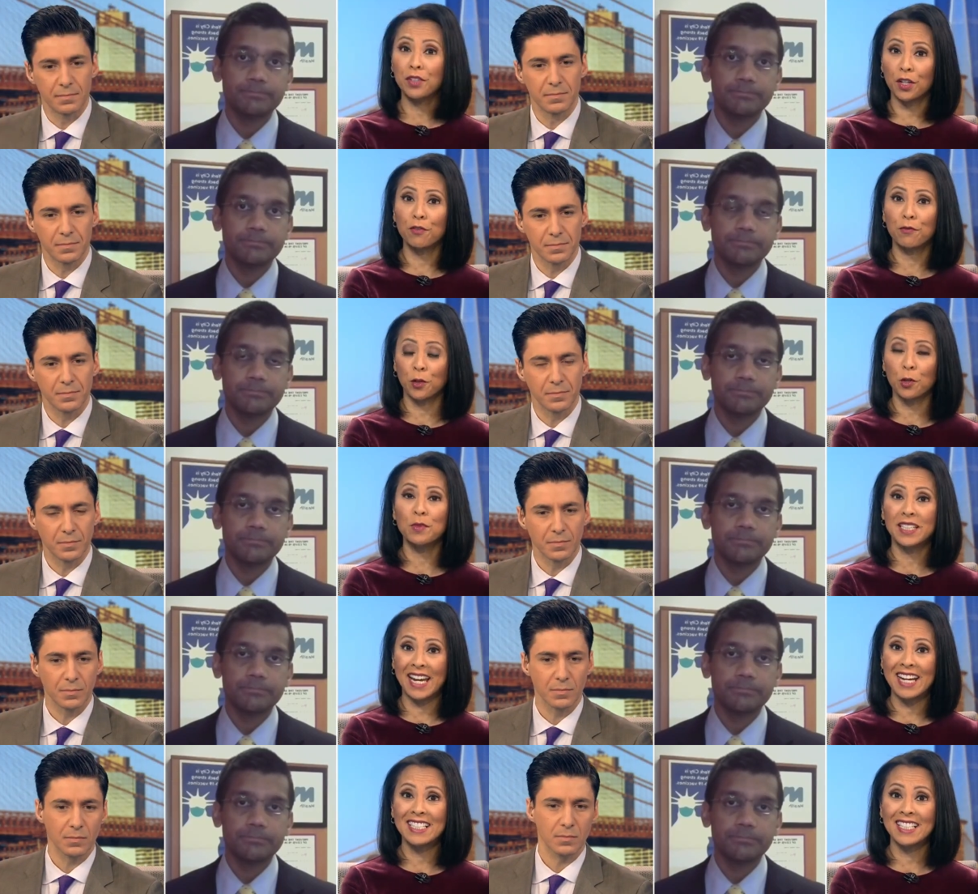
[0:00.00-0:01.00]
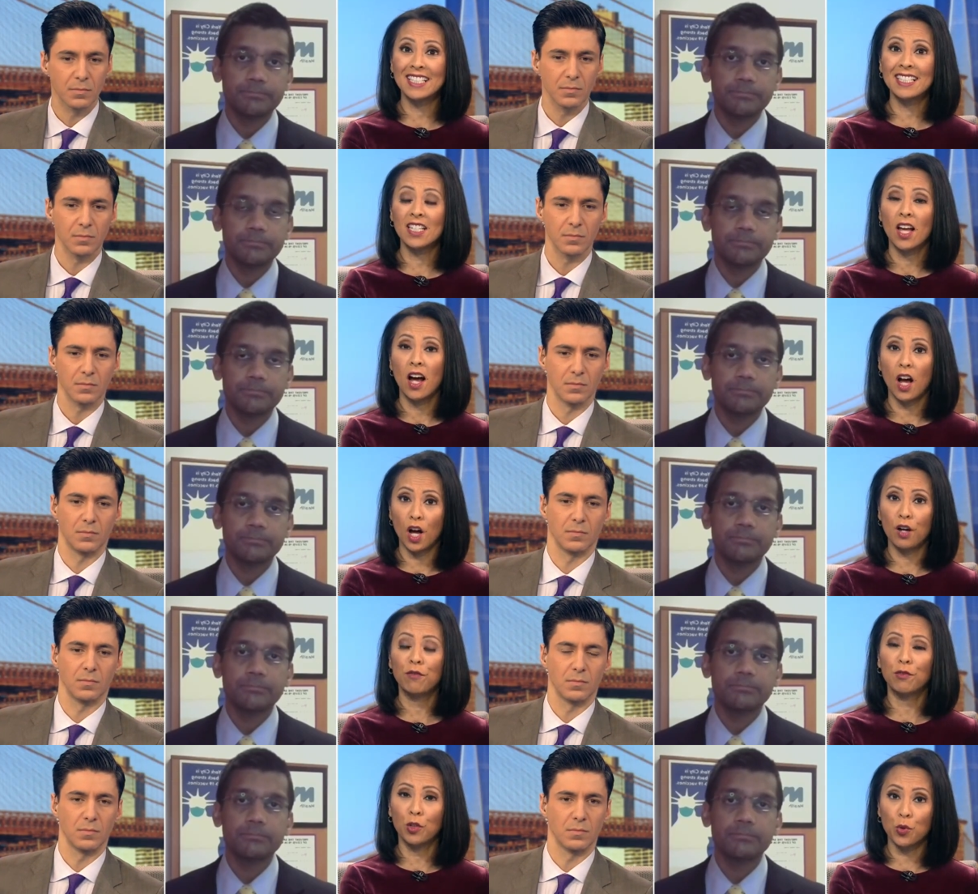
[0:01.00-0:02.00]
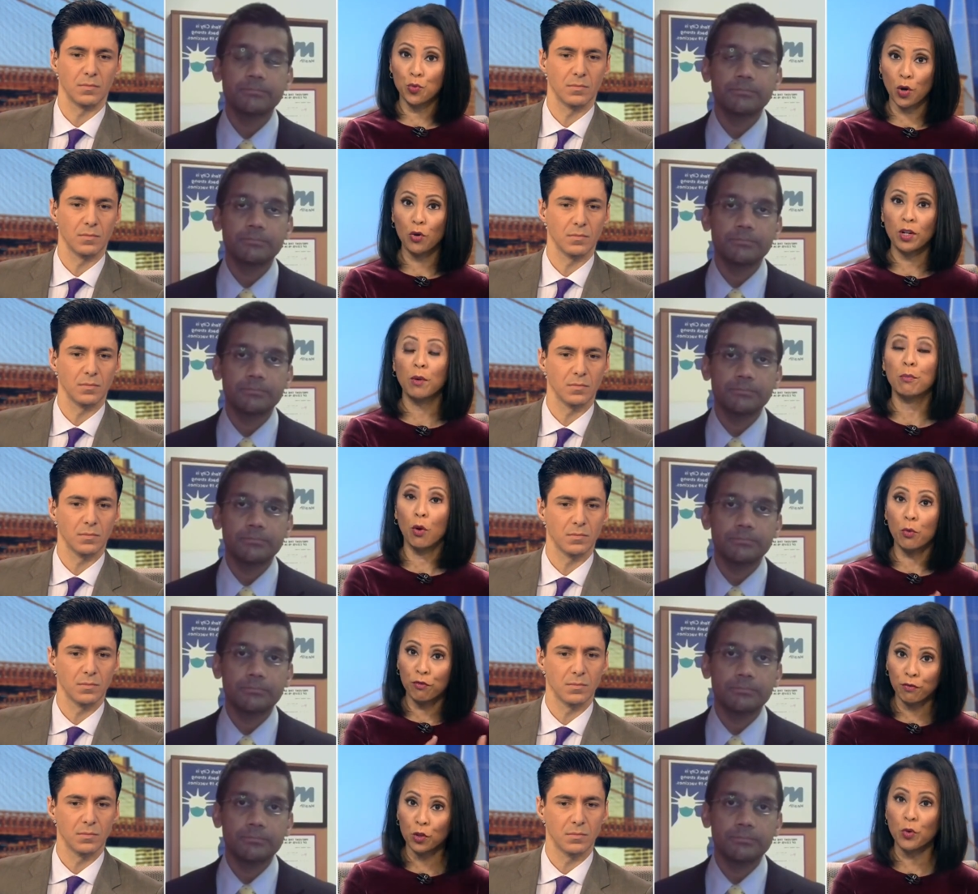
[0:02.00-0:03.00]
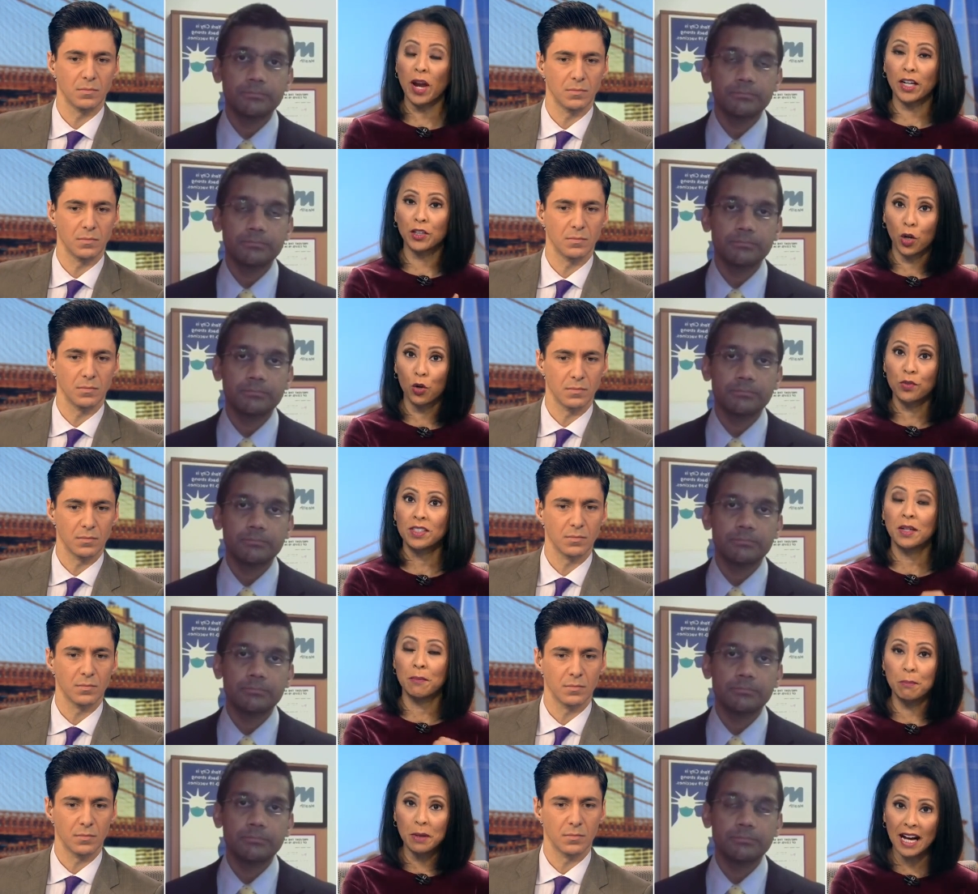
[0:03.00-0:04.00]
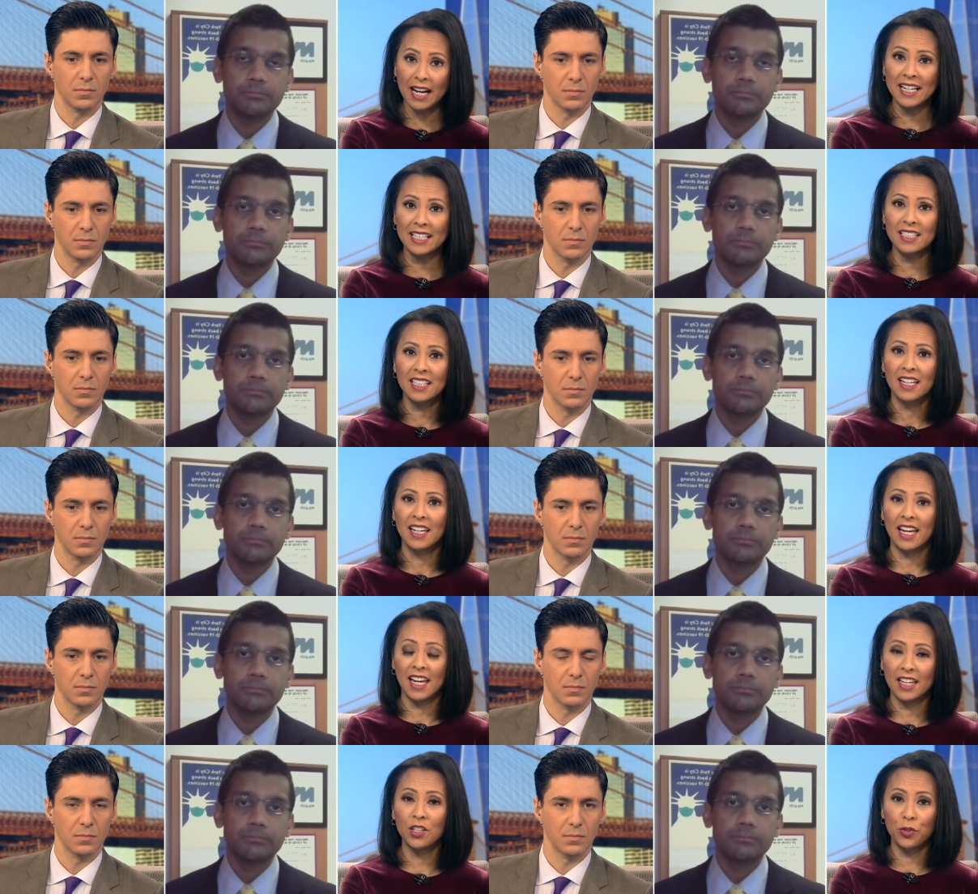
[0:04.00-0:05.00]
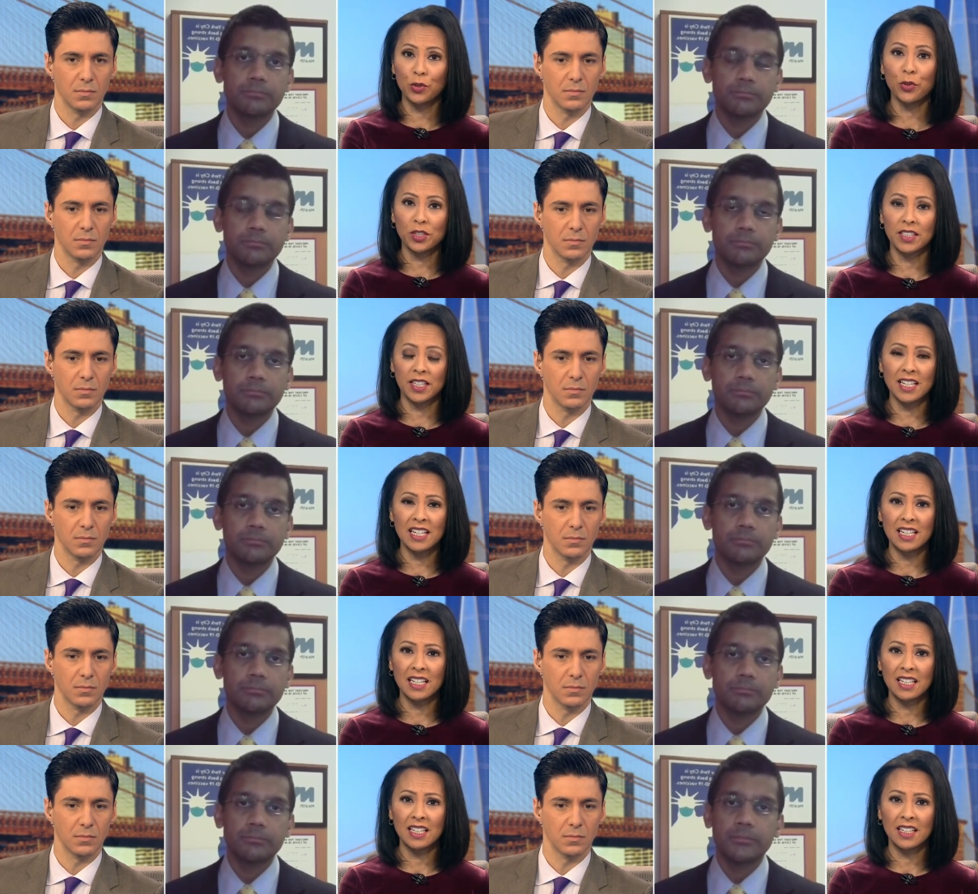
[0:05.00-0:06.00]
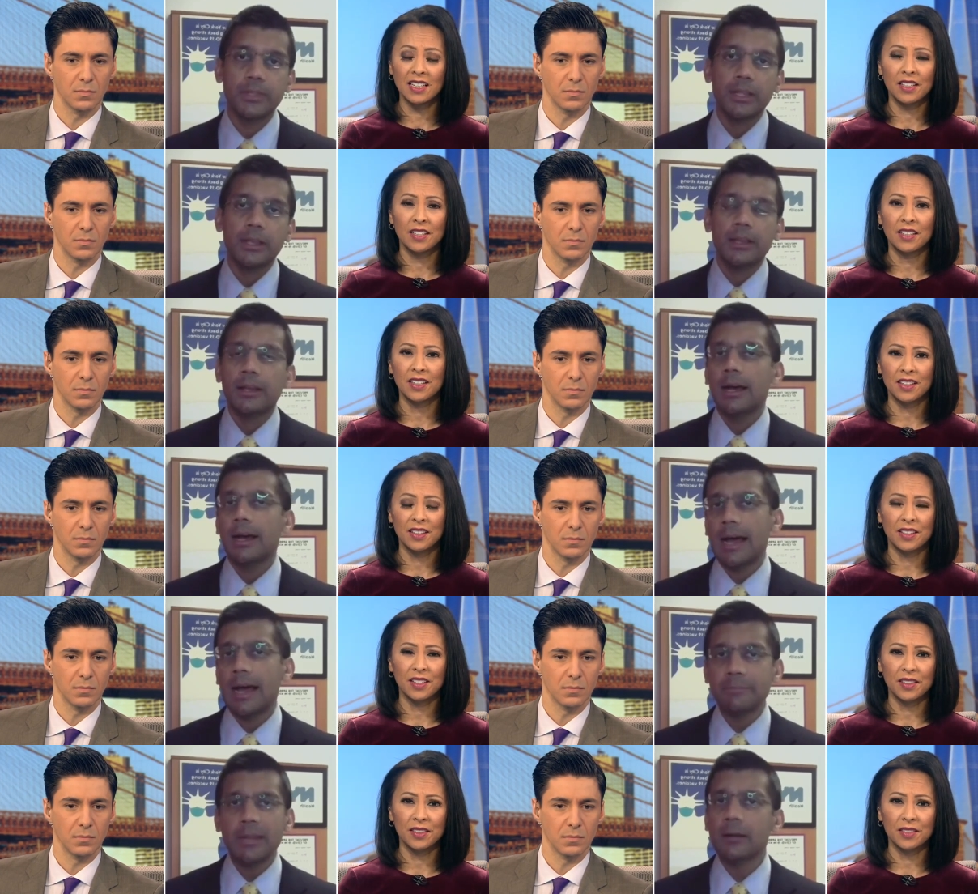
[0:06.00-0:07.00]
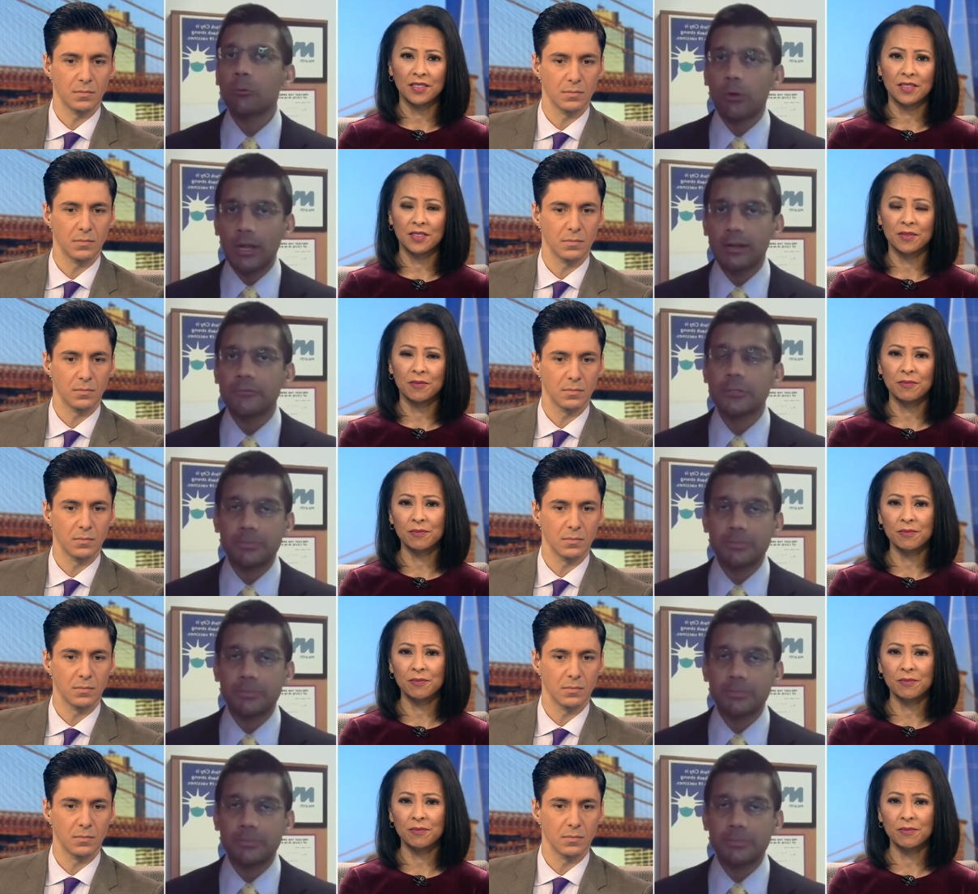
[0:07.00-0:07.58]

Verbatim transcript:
Speaker 1: confirmed cases of Flurona, both flu and COVID combined, in New York City?
Speaker 2: Uh, I'm not aware of